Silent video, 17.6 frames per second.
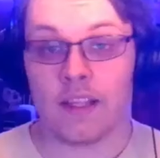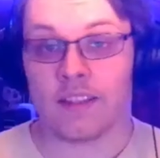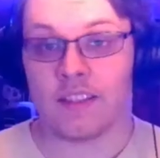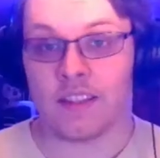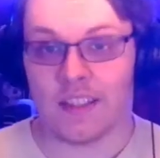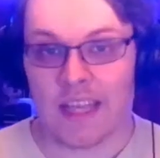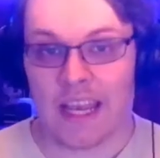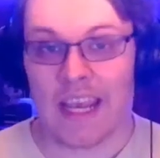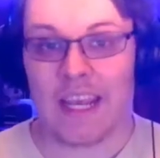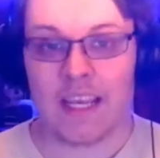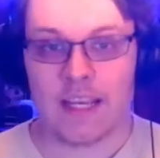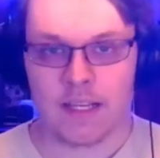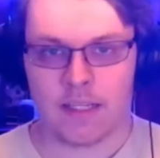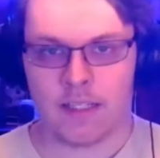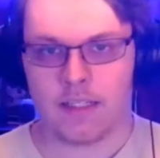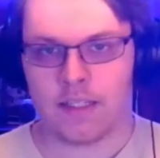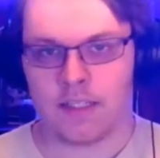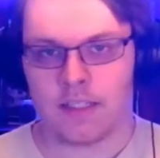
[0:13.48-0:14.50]
And today,
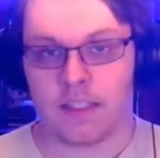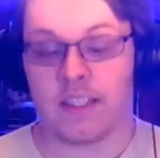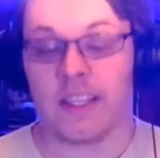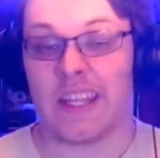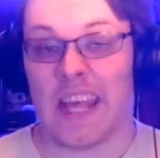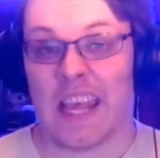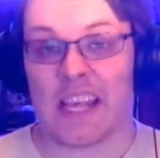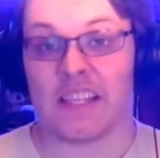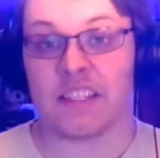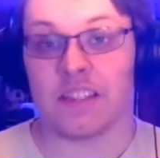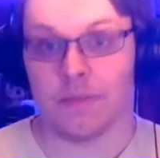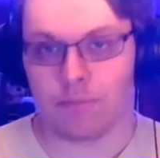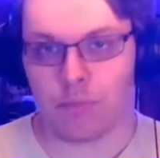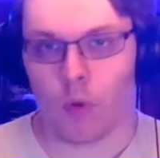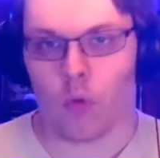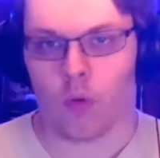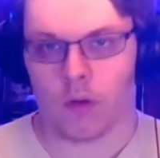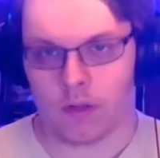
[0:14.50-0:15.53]
today is
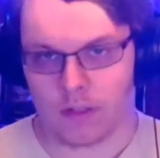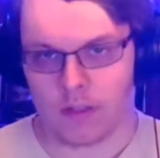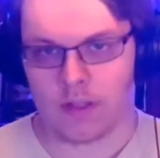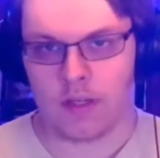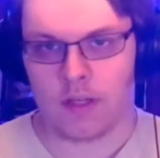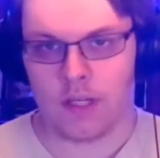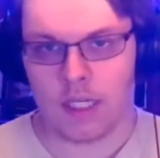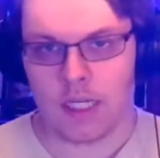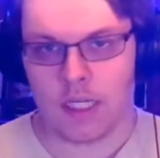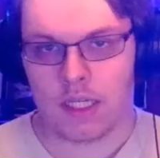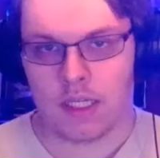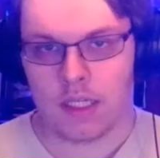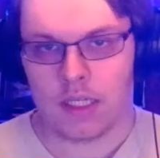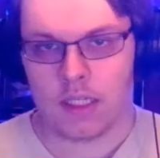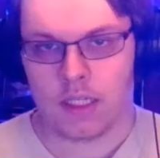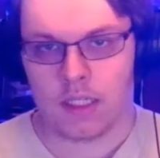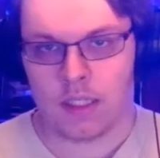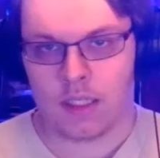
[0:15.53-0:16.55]
important.
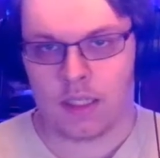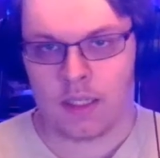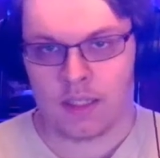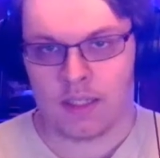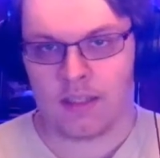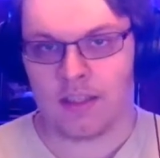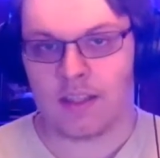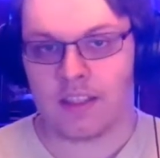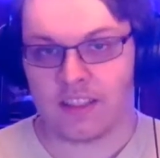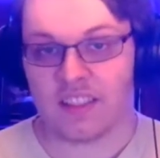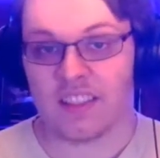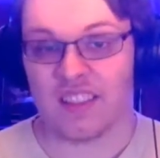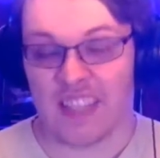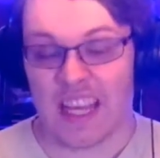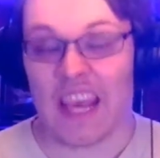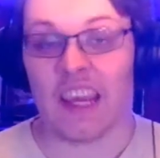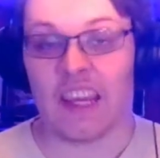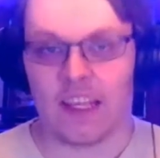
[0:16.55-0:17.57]

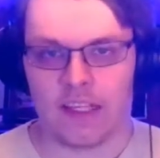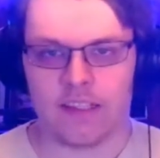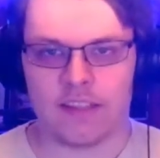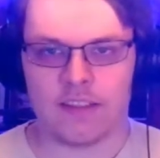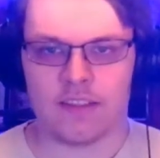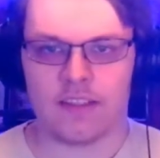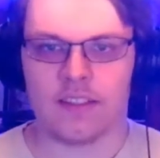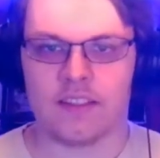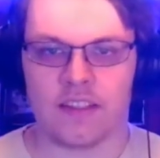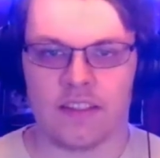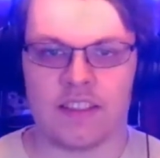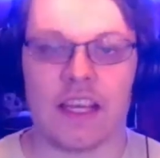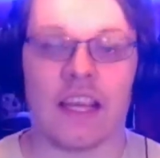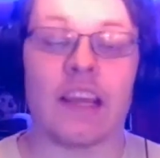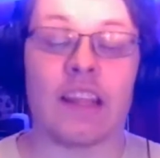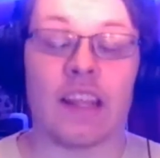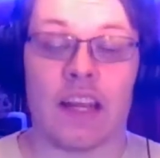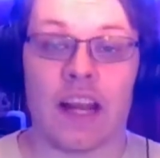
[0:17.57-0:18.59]
Today is the
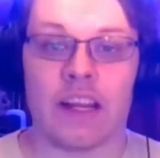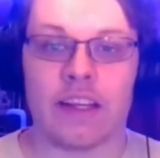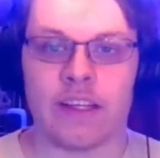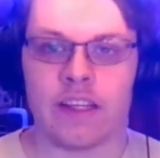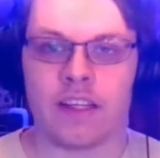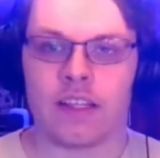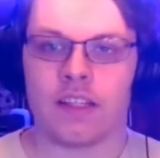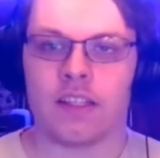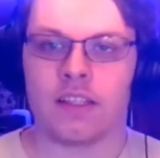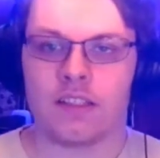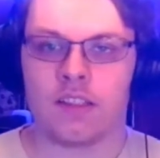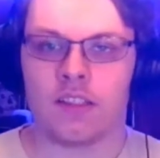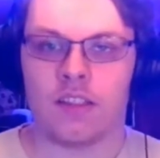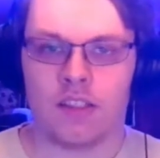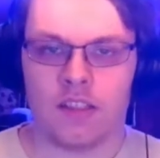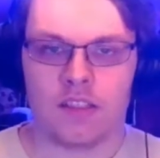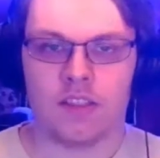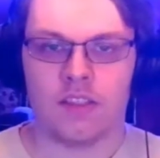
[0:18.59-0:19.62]
day that I
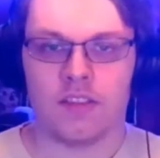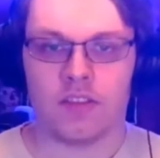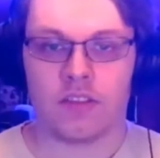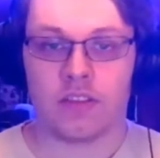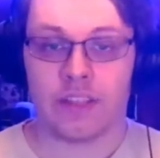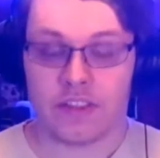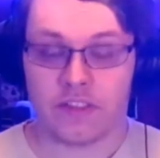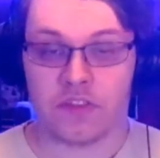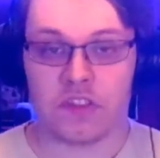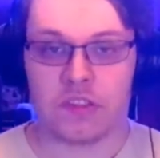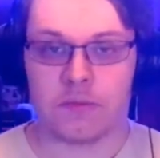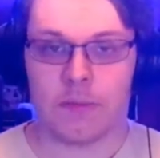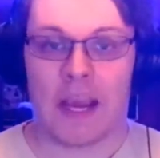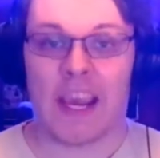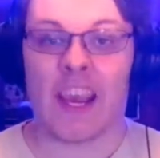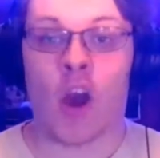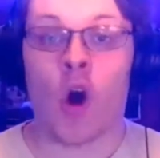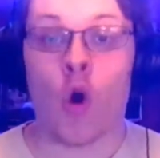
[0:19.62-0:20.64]
listen to
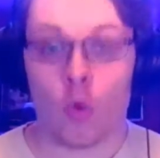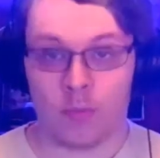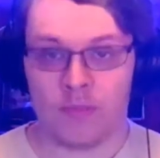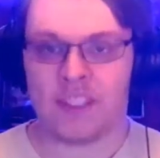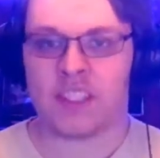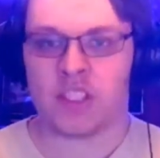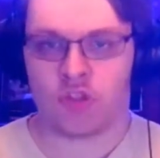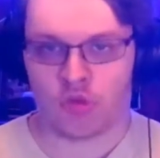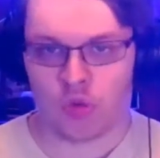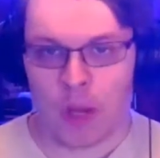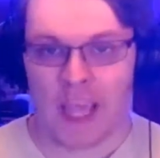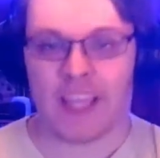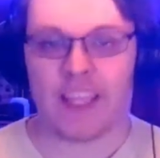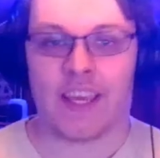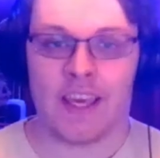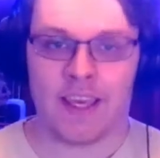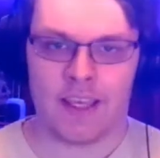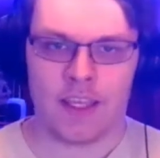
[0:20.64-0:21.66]
my homie's
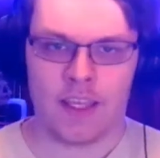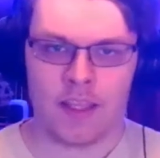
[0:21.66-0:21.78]
track.